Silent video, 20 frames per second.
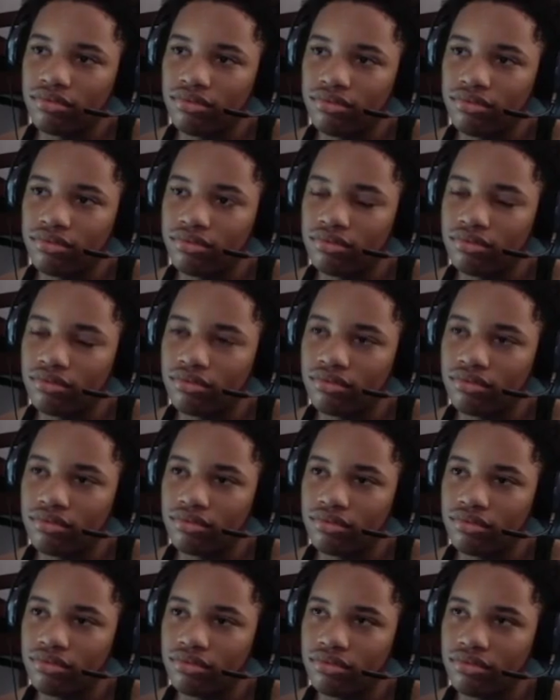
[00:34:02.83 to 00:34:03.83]

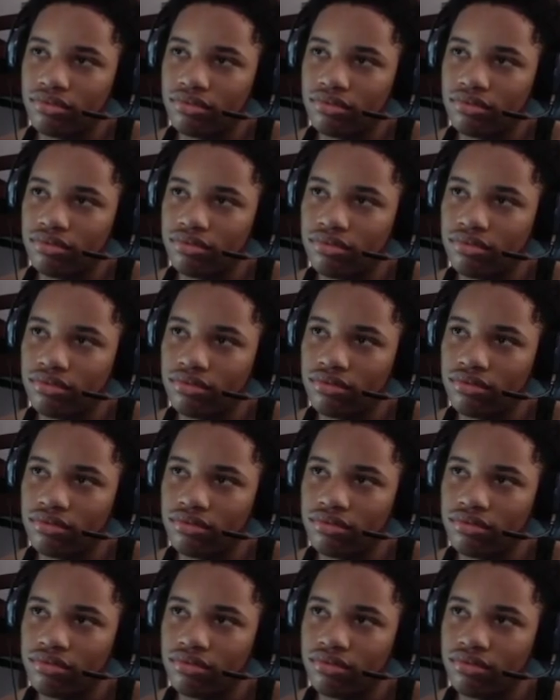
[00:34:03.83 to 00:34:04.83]

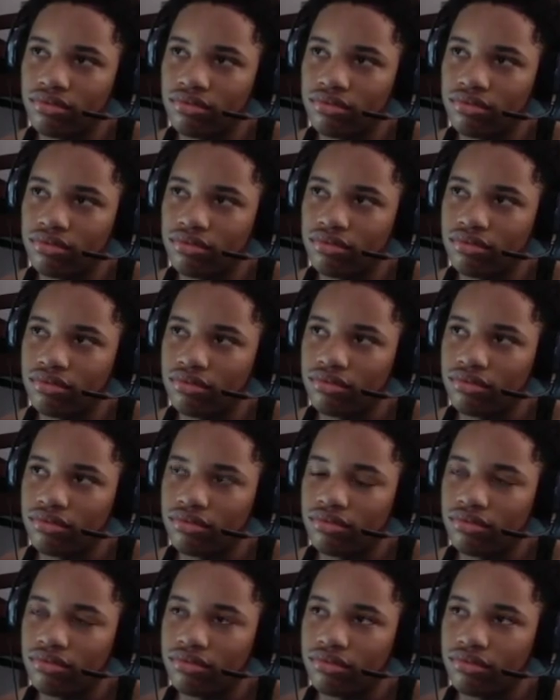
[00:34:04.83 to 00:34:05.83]

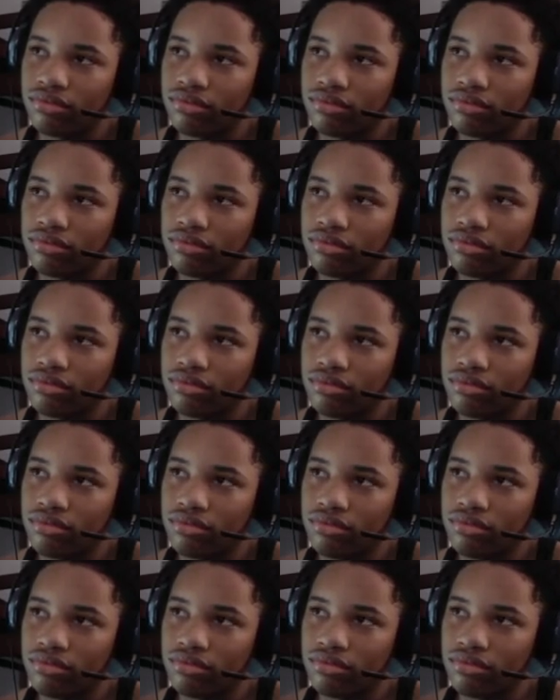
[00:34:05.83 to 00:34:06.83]

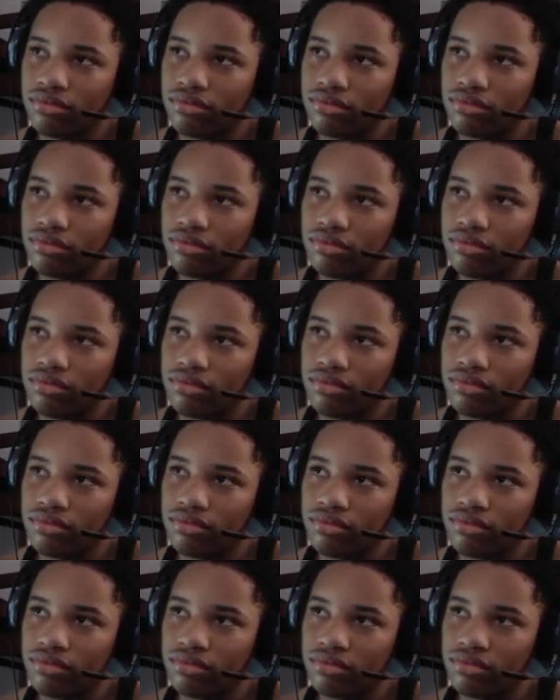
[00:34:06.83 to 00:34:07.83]

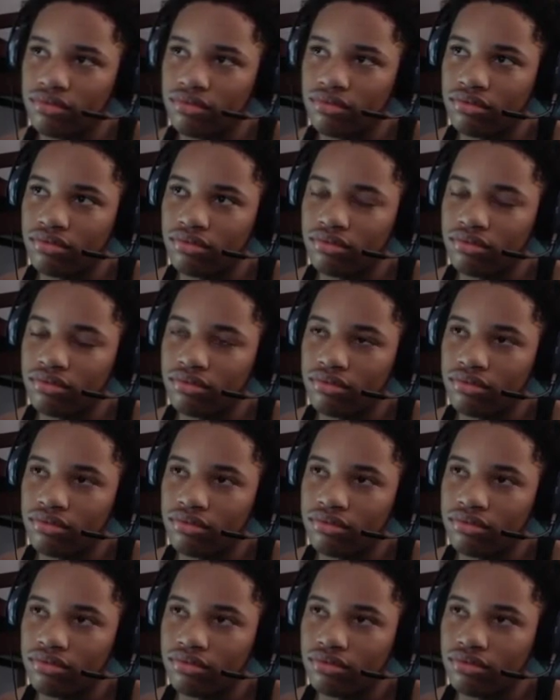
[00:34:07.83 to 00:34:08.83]

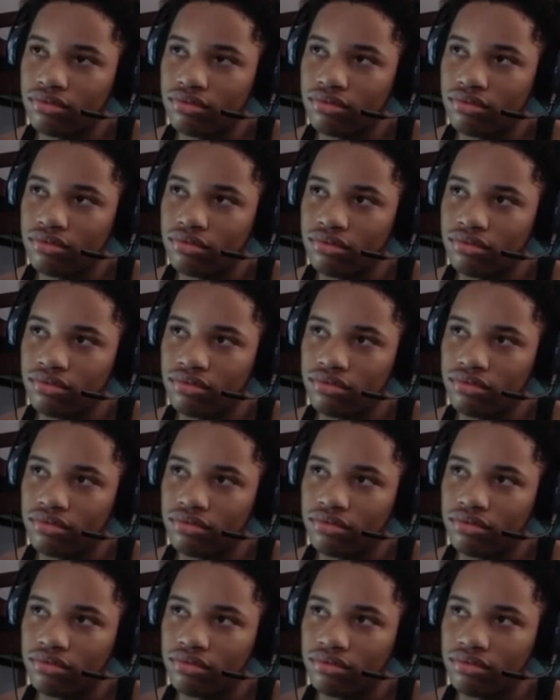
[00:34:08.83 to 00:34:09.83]

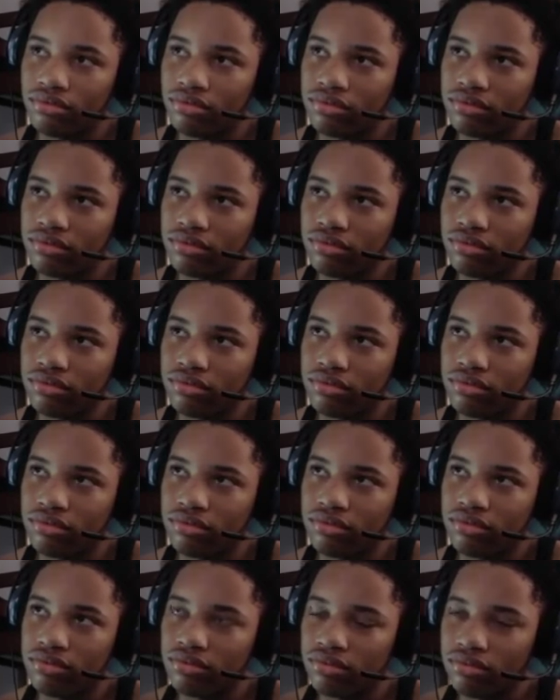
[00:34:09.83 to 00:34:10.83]
(silent)